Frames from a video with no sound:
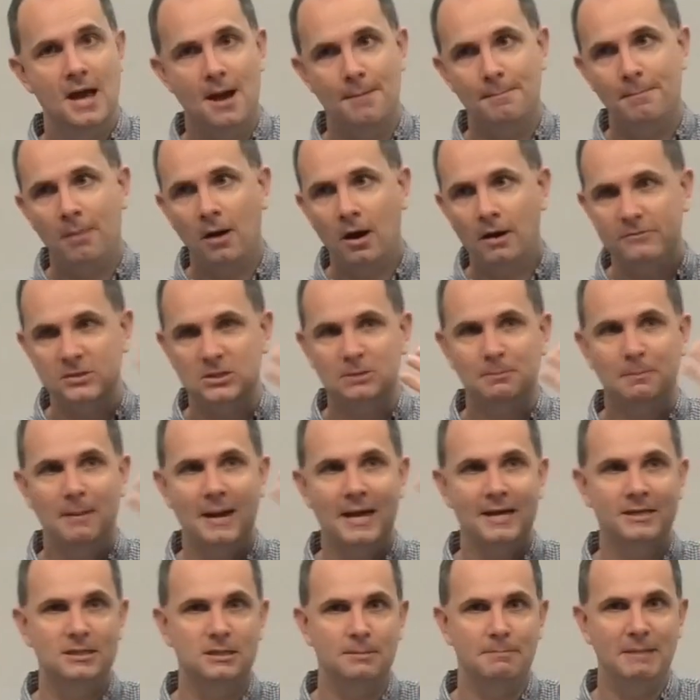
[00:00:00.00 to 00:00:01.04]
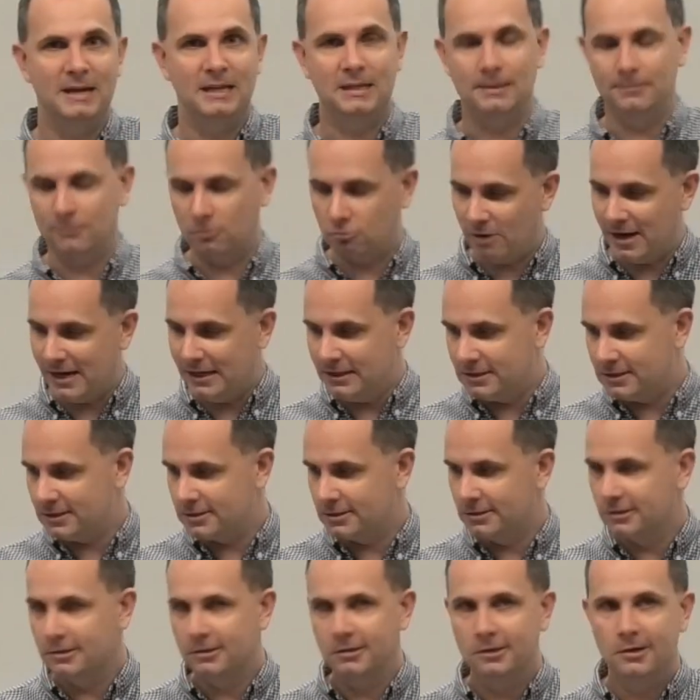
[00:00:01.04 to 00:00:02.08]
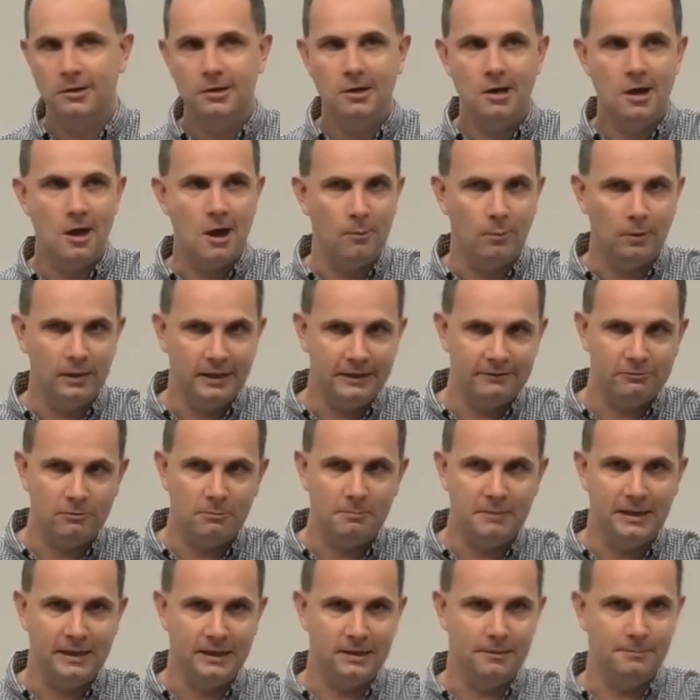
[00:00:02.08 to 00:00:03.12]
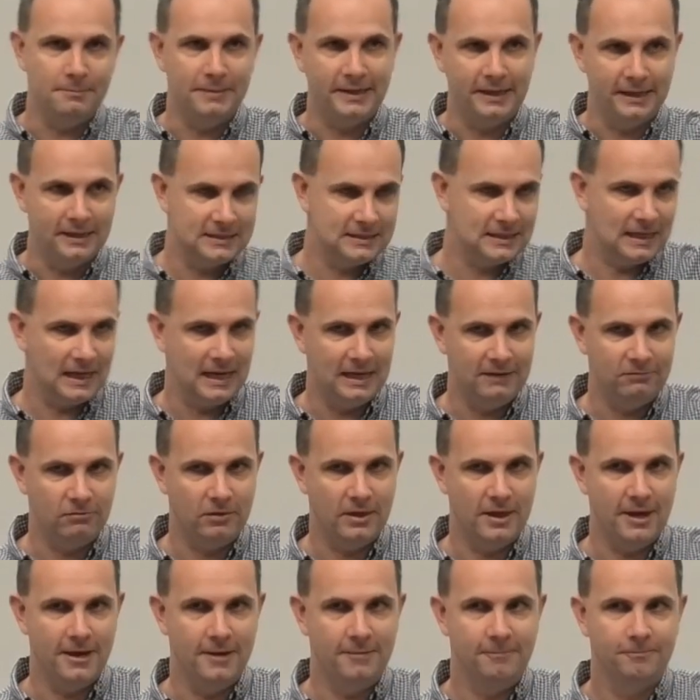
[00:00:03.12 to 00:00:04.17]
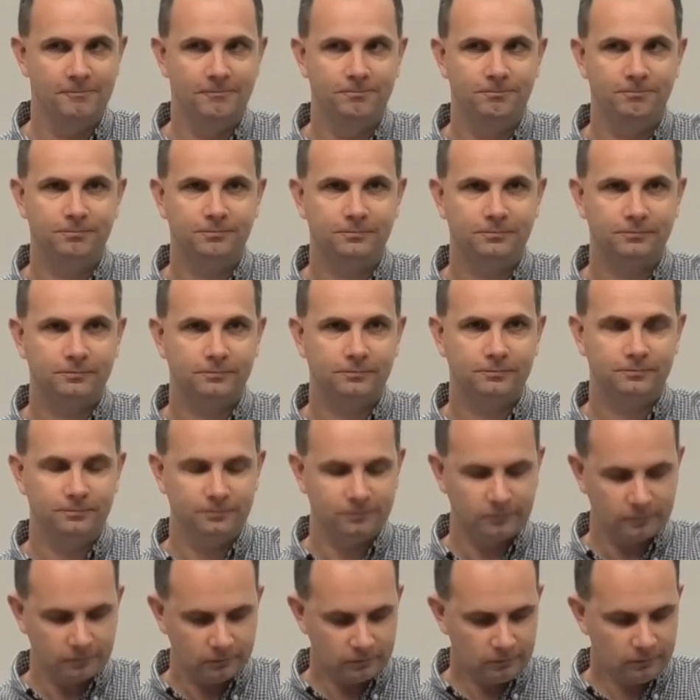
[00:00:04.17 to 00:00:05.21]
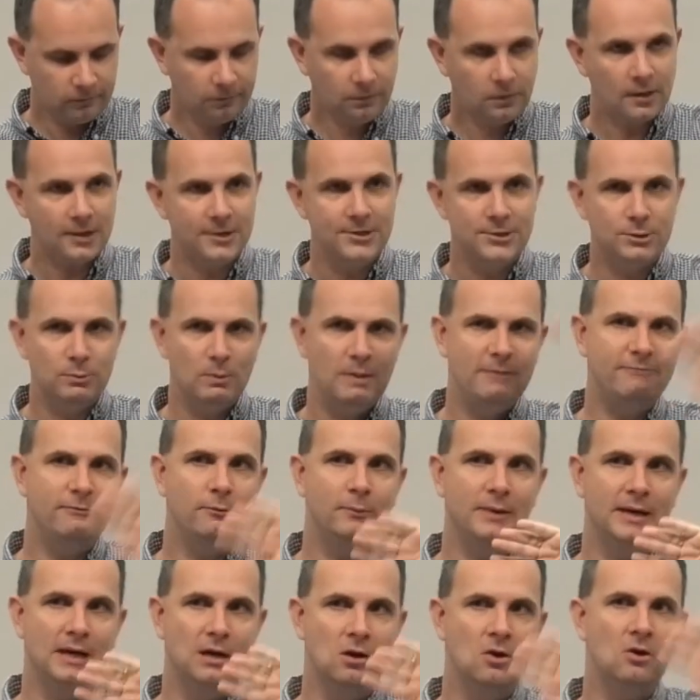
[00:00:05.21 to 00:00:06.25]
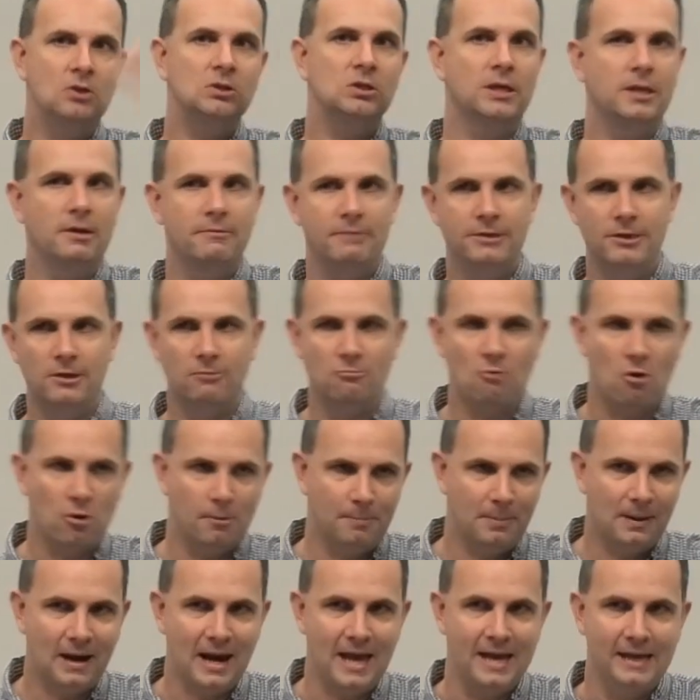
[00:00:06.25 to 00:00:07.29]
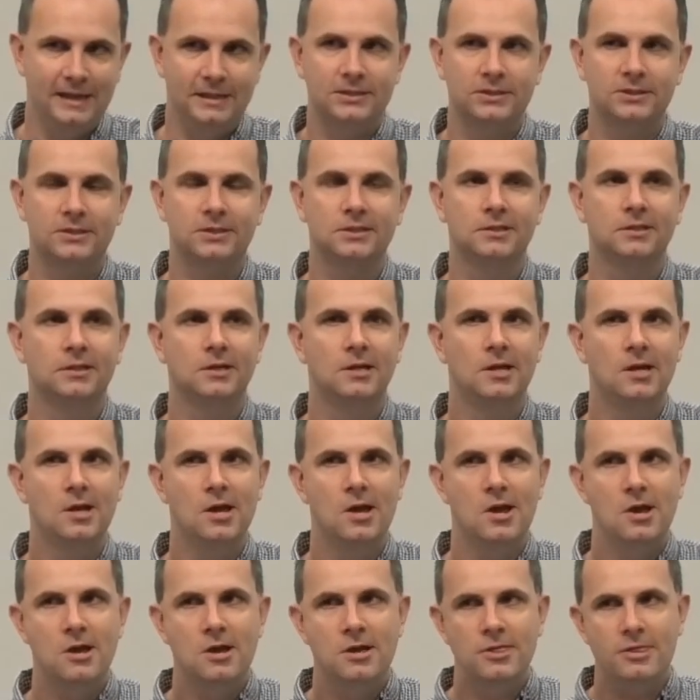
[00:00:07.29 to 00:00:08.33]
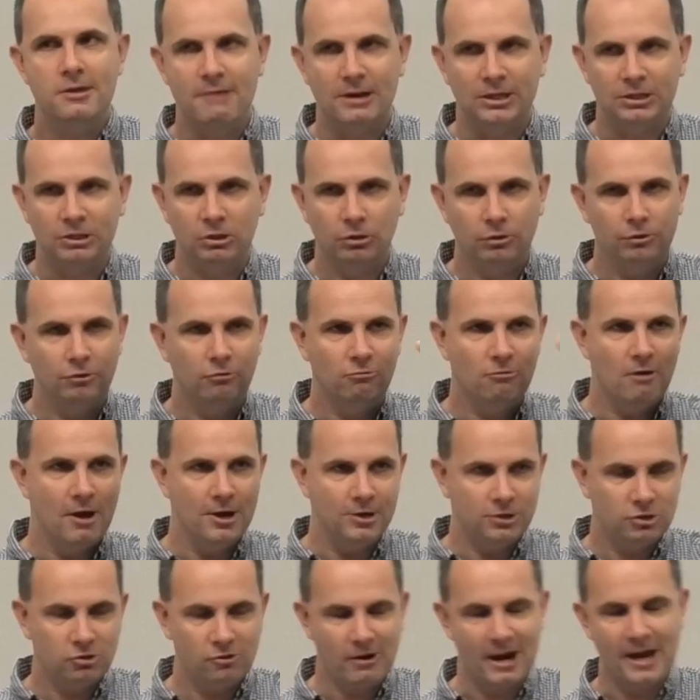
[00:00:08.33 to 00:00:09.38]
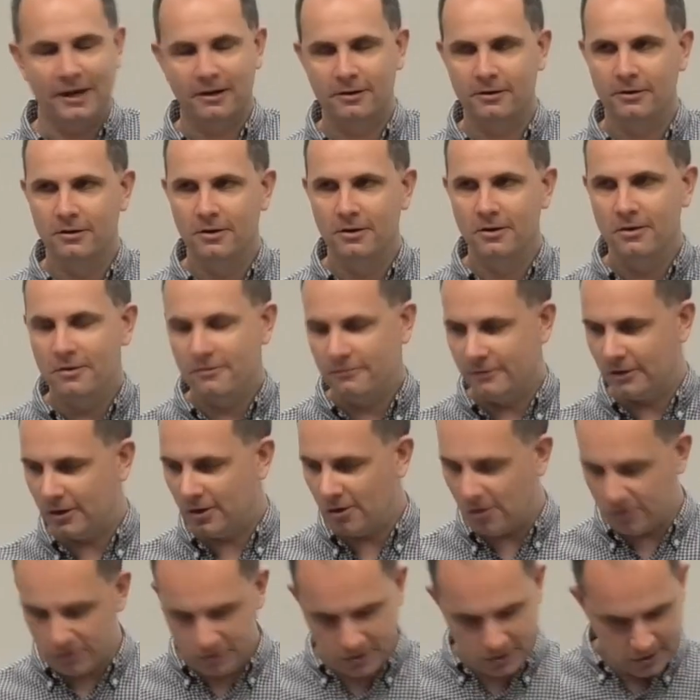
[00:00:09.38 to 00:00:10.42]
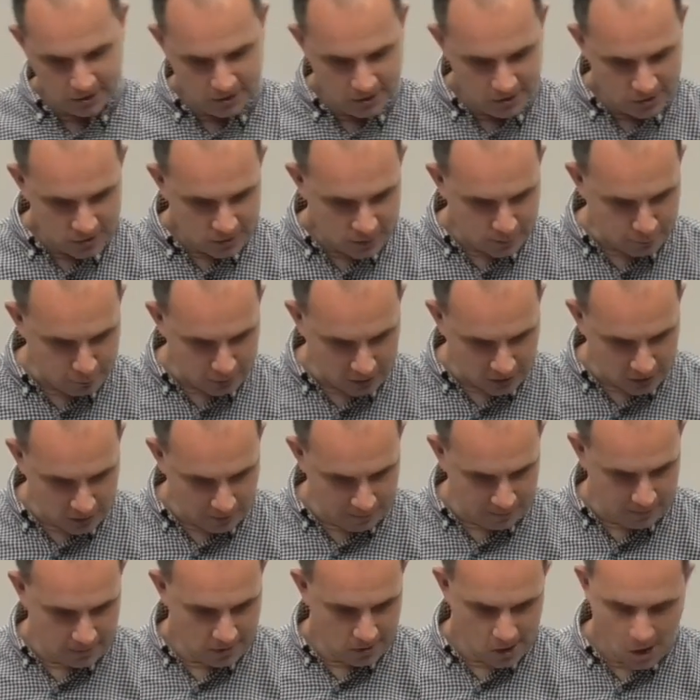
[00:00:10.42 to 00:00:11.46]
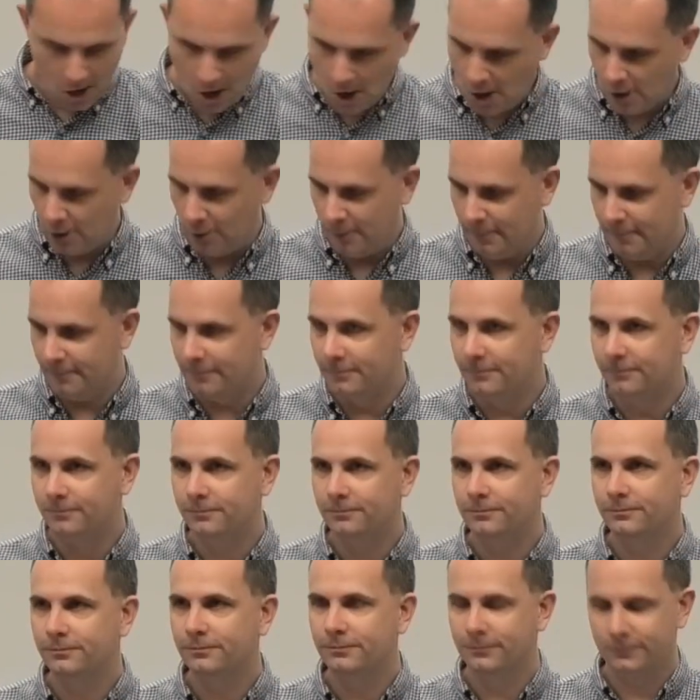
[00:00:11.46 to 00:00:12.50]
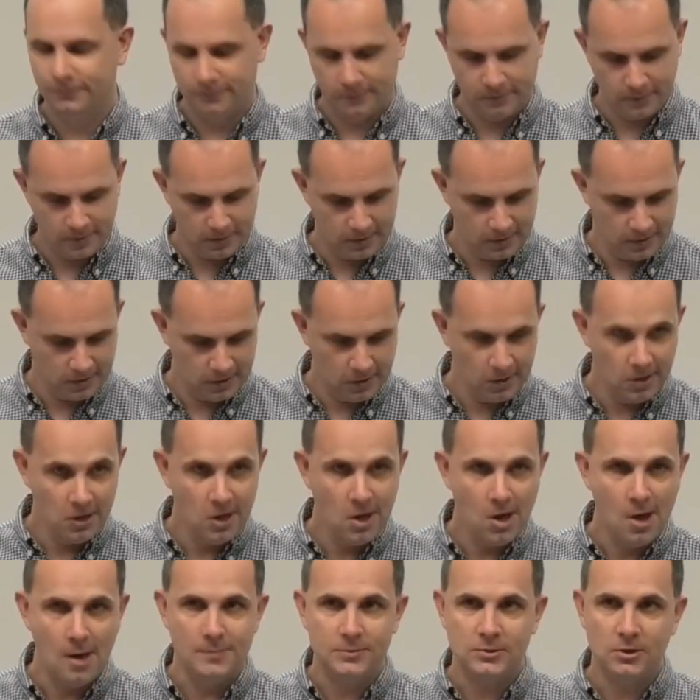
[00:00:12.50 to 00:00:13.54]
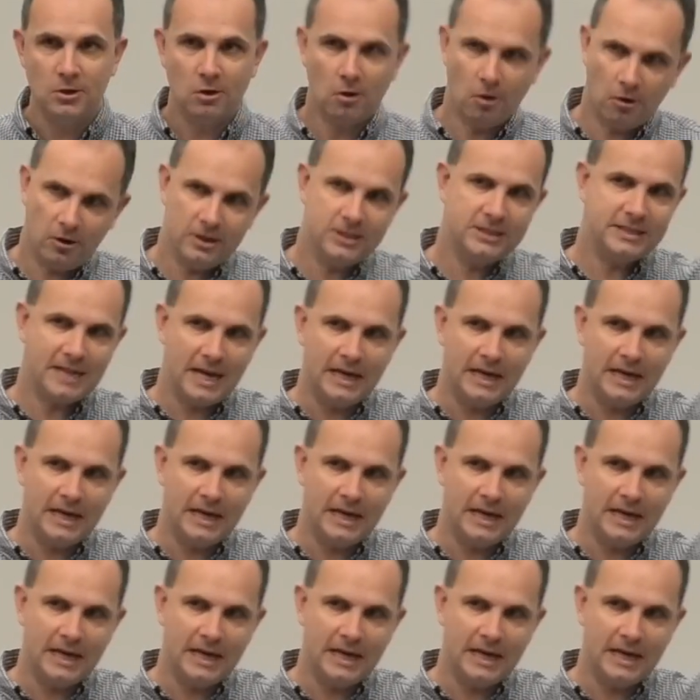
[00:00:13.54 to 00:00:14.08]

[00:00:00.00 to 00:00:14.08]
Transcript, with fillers: and part of his plan to make them great will even mean them being enslaved there. So even when it looks like they're in the wrong place, they're actually on the right track for God to bring them home. And so God is